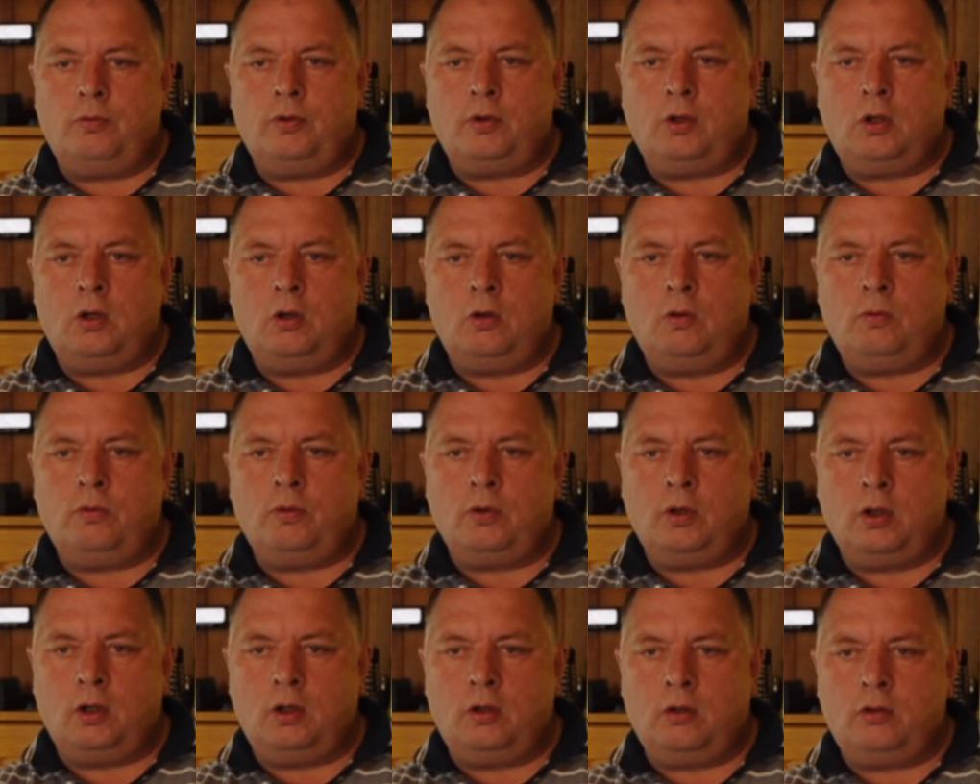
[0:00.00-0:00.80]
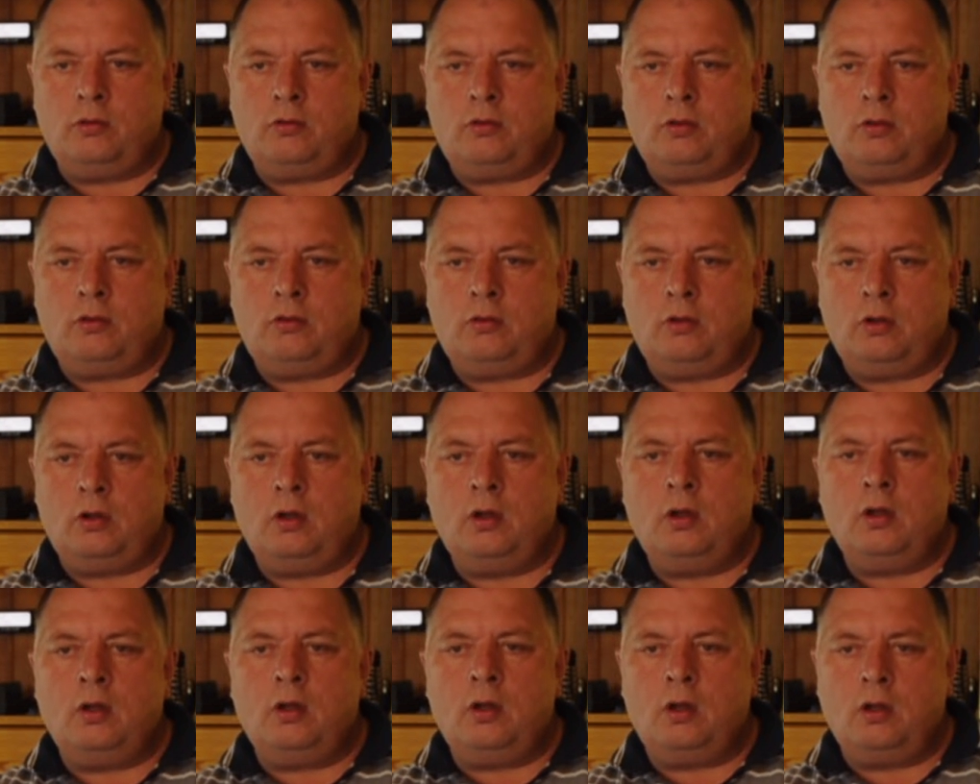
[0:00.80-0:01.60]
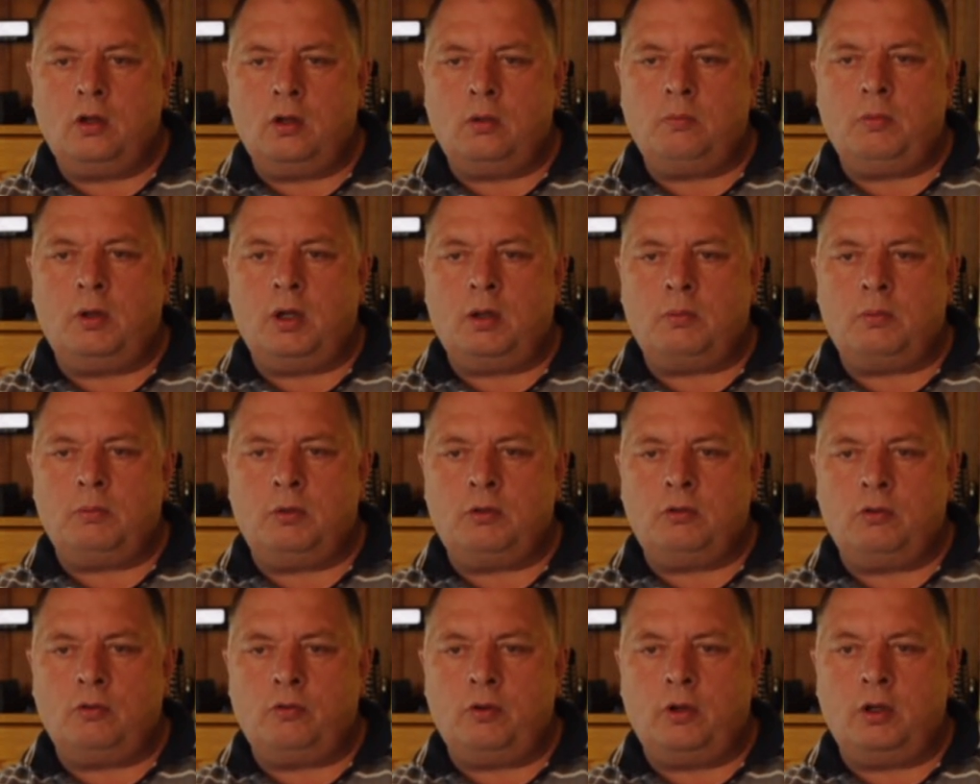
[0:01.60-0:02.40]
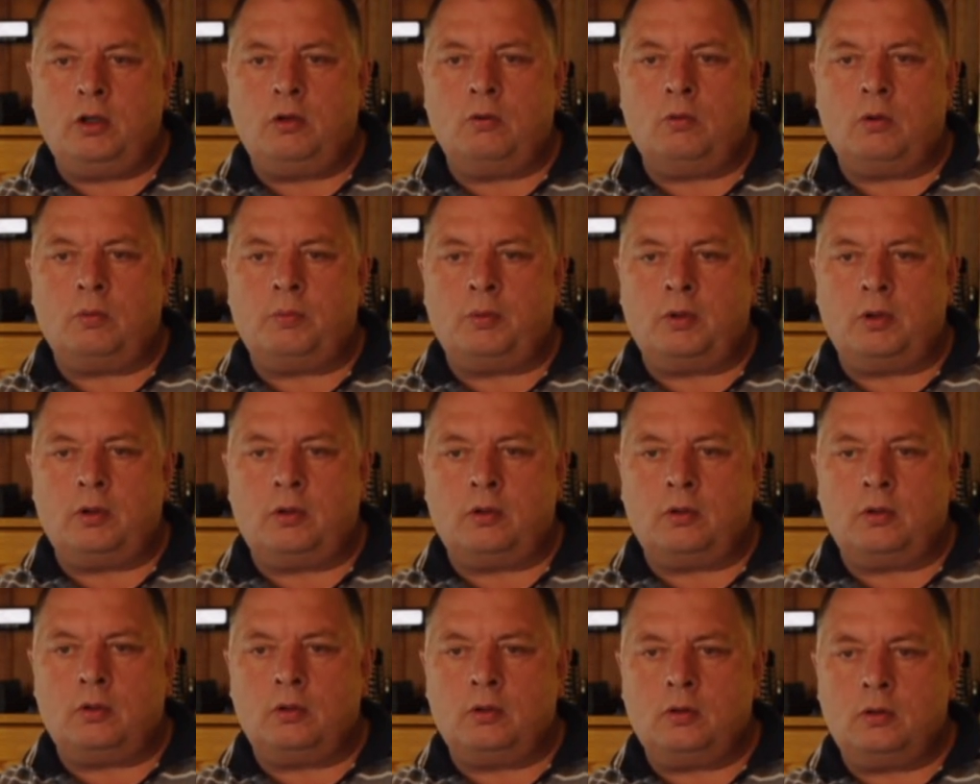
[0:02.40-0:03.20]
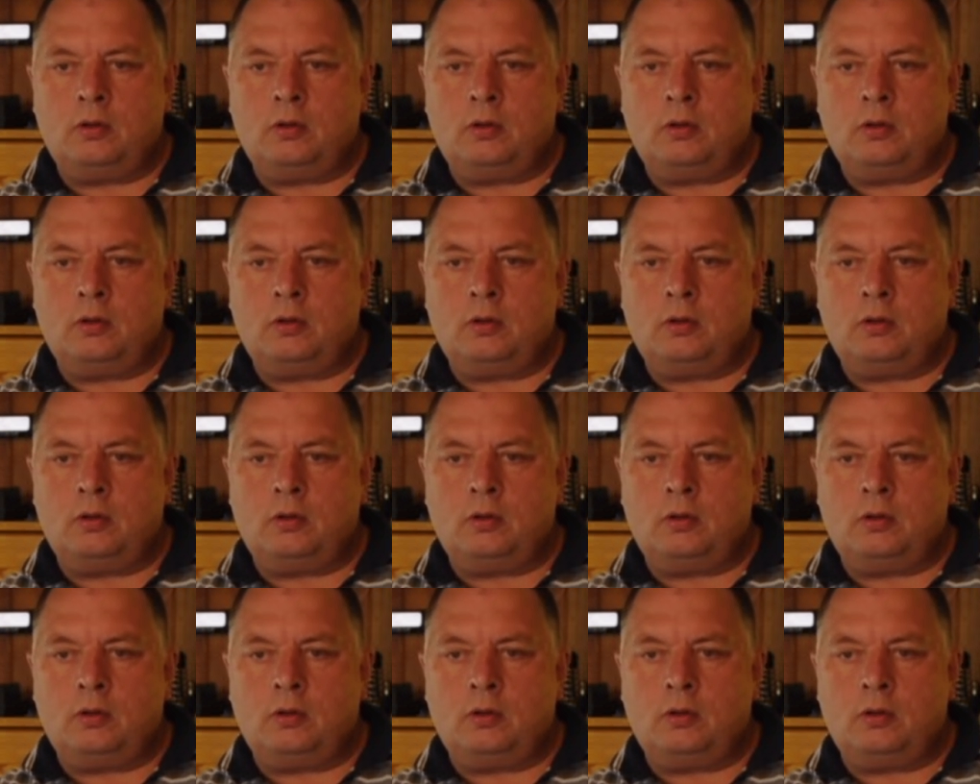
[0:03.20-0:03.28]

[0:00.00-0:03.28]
from Coleford in Gloucestershire and I'm an amateur radio operator.